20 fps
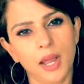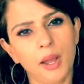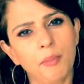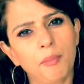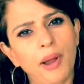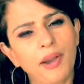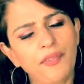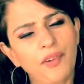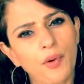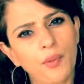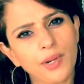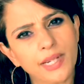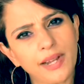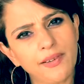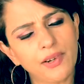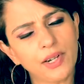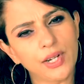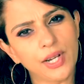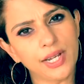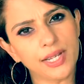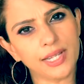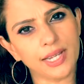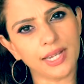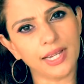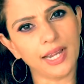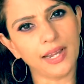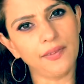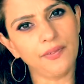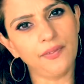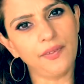But for whatever reason,
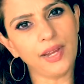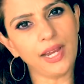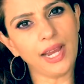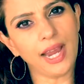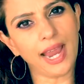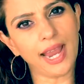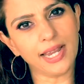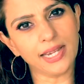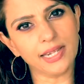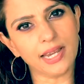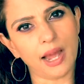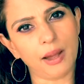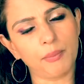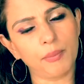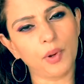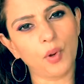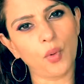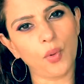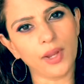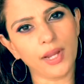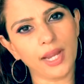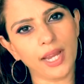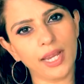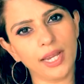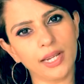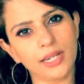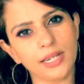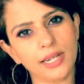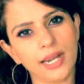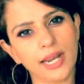if we end up going in
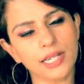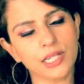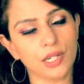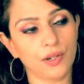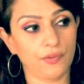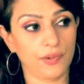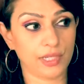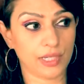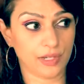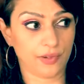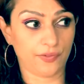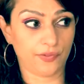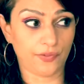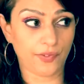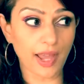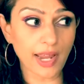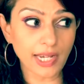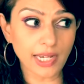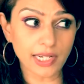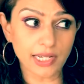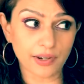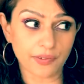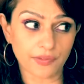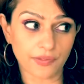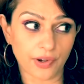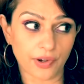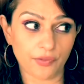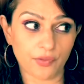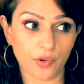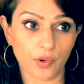a direction which is very
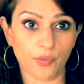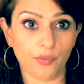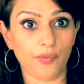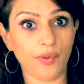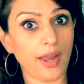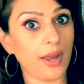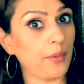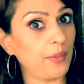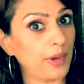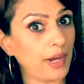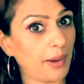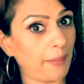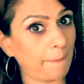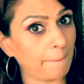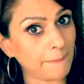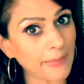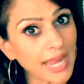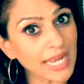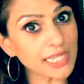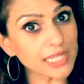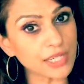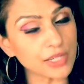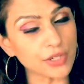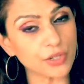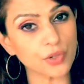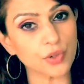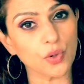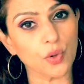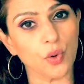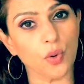different from where we are meant
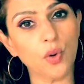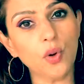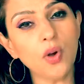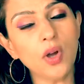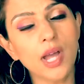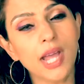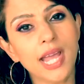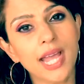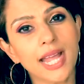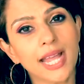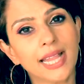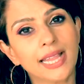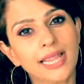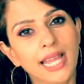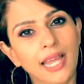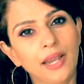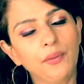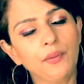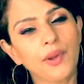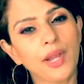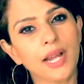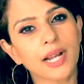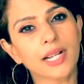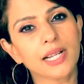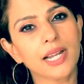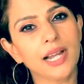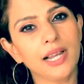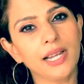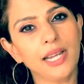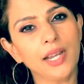to go, then we are
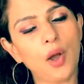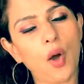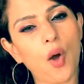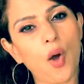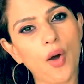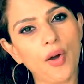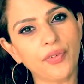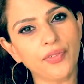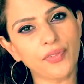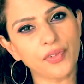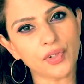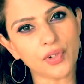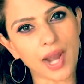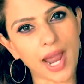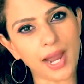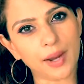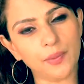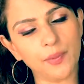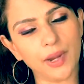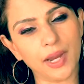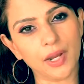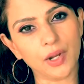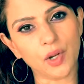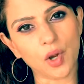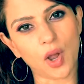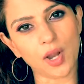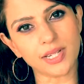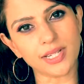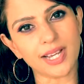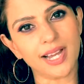clearly off track. We are
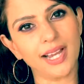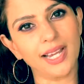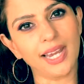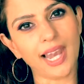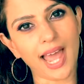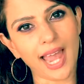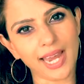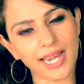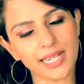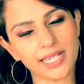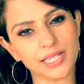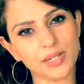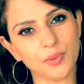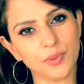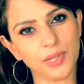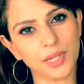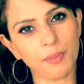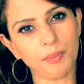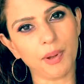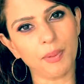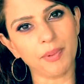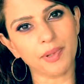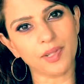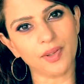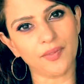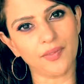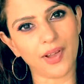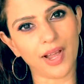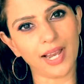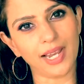not aligned with the purpose
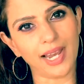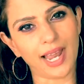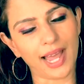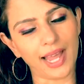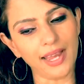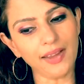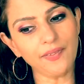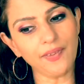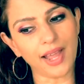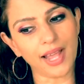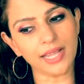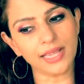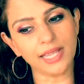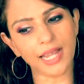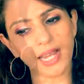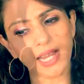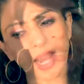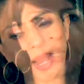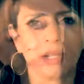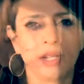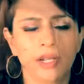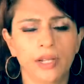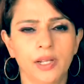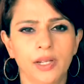of our life, and there comes.